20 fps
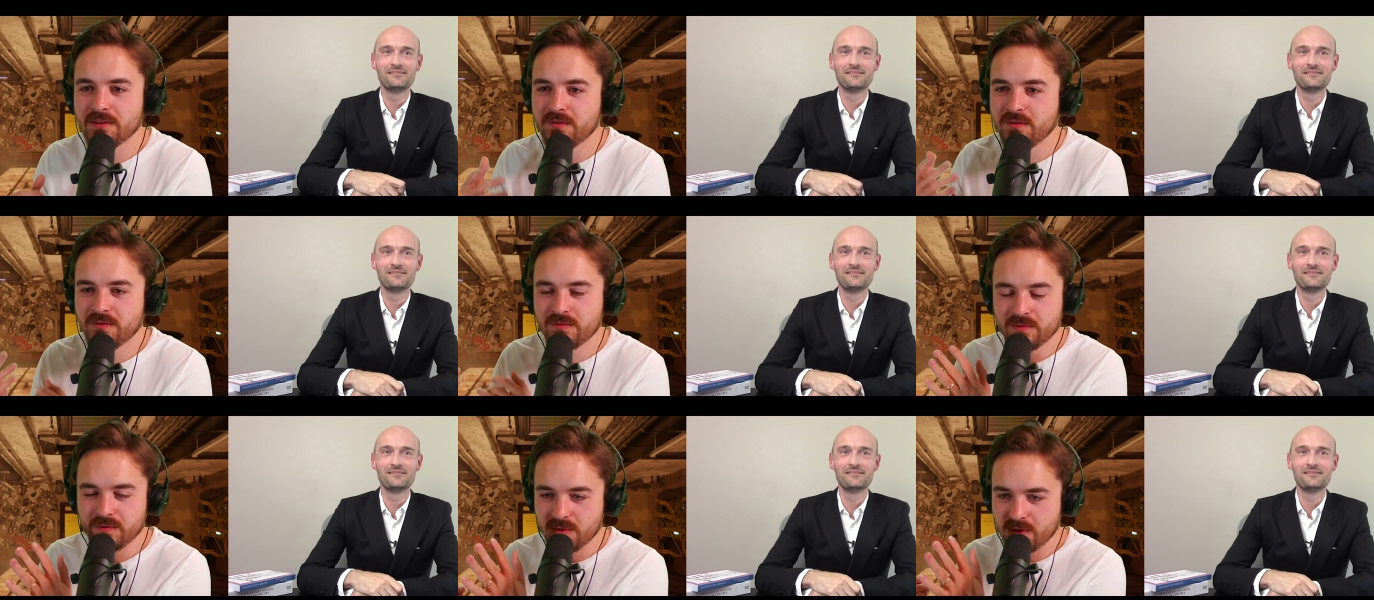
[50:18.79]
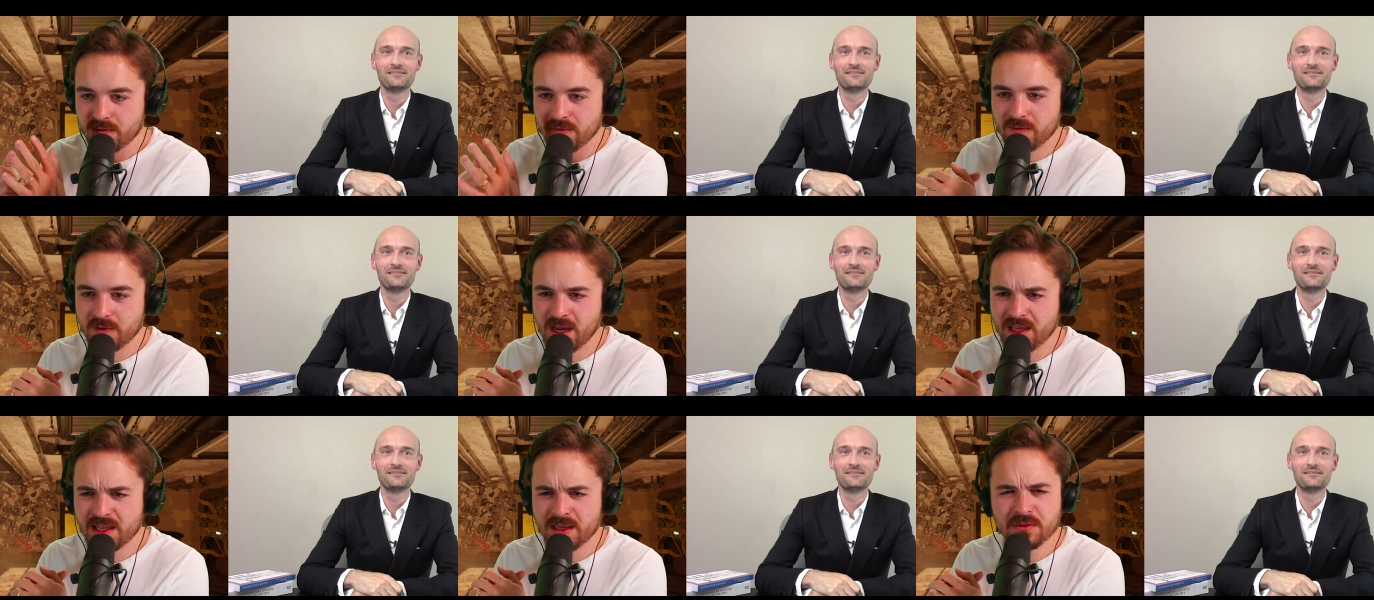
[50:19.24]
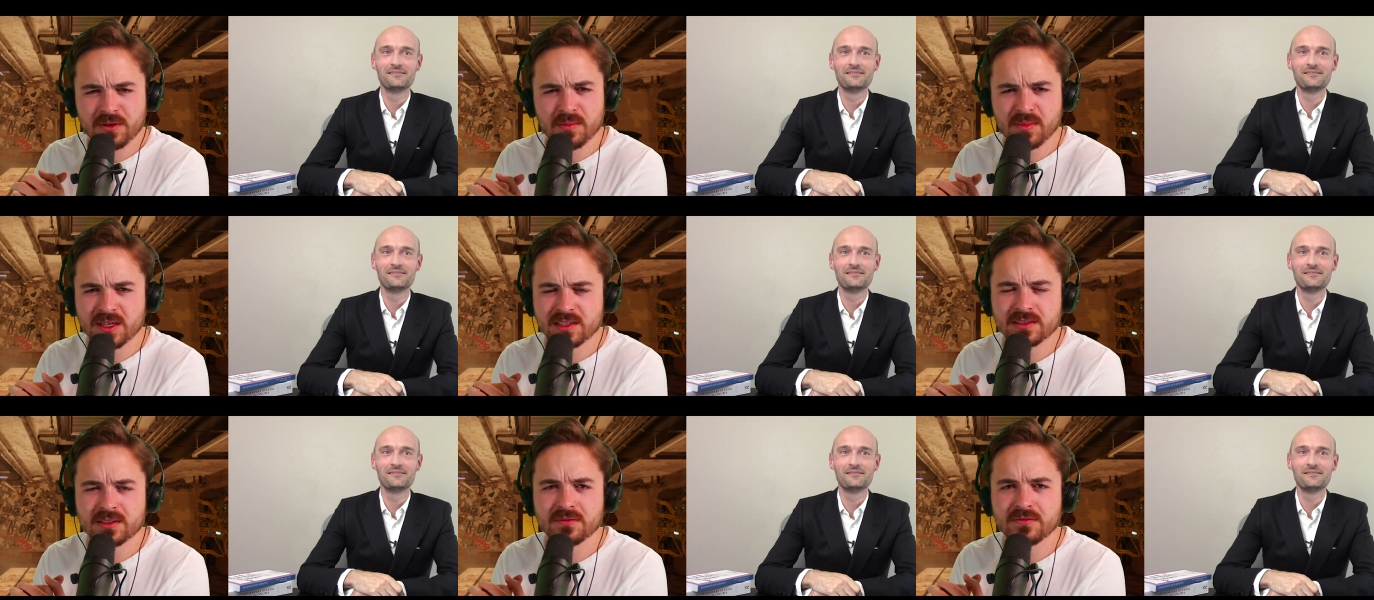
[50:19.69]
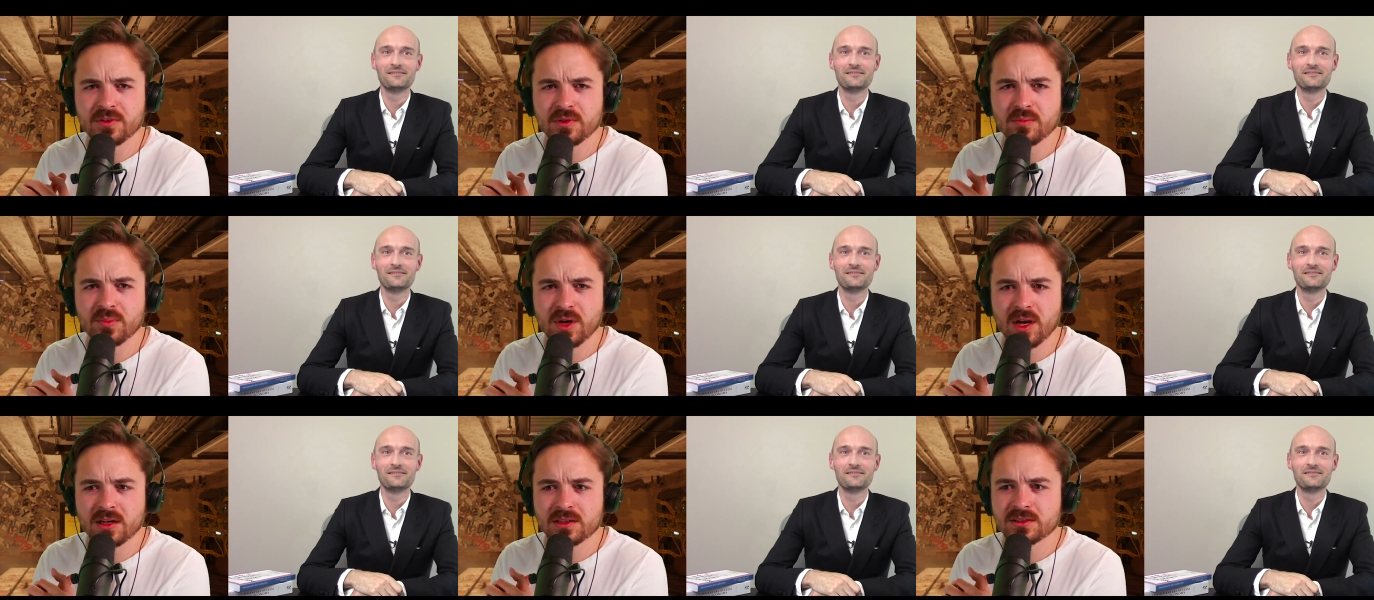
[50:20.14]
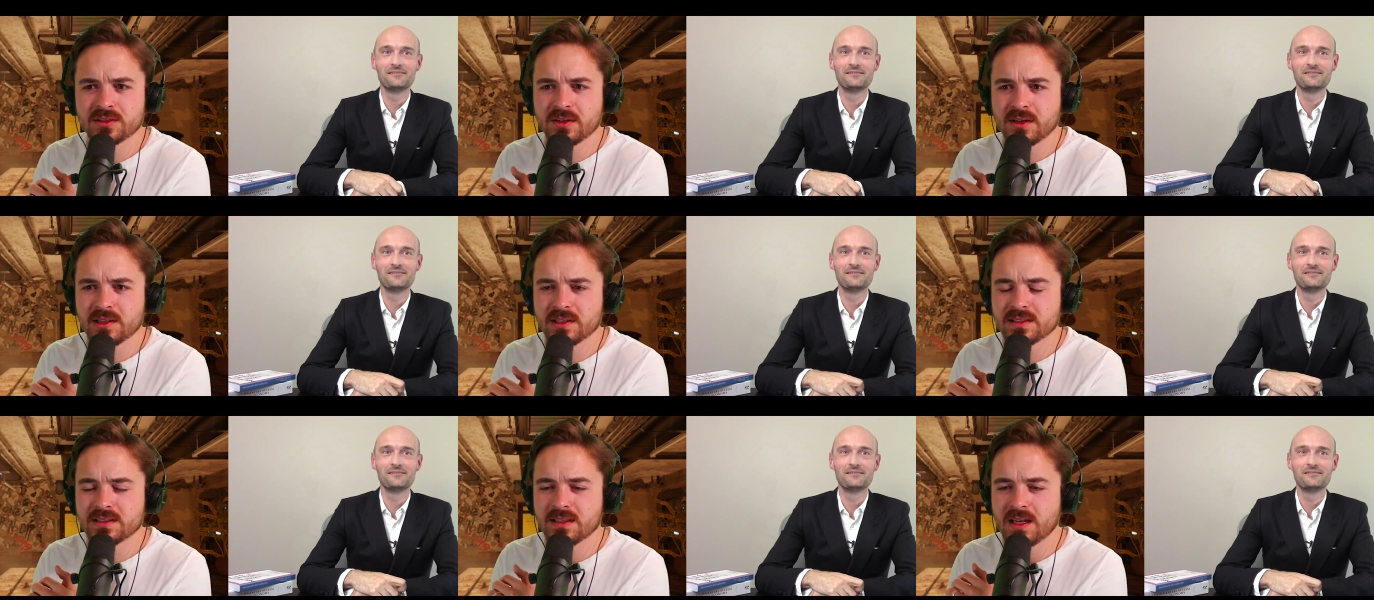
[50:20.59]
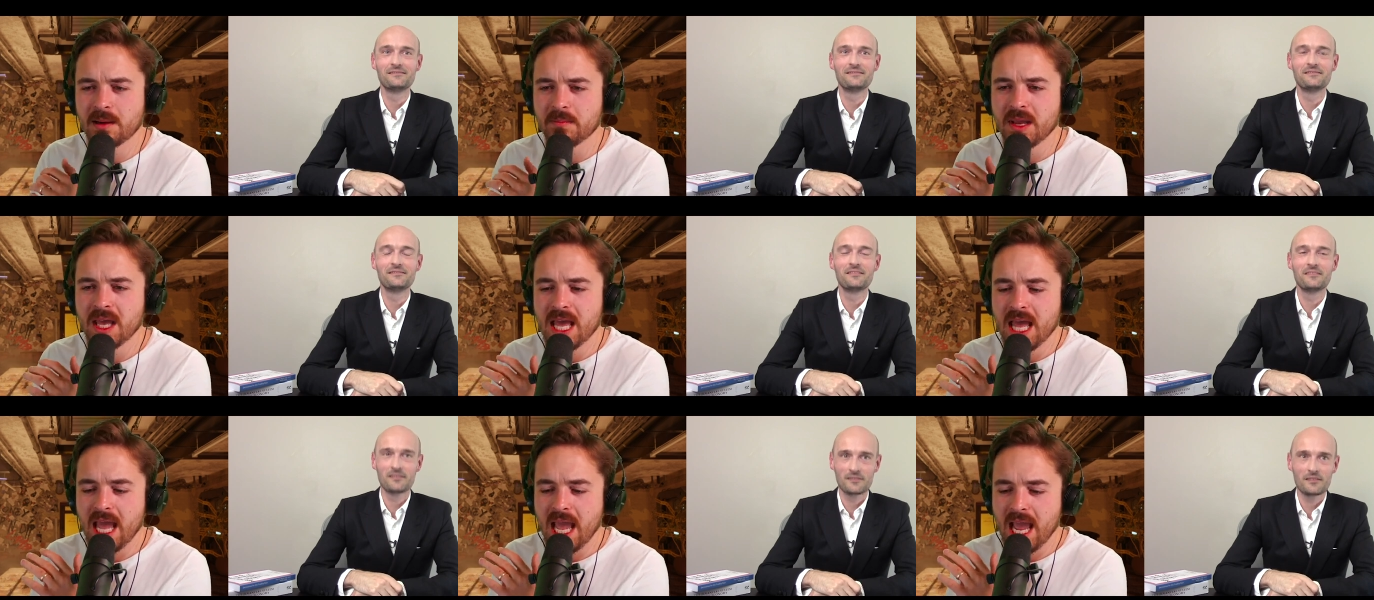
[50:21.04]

Speaker 1: If if I think we mentioned a few books during this time,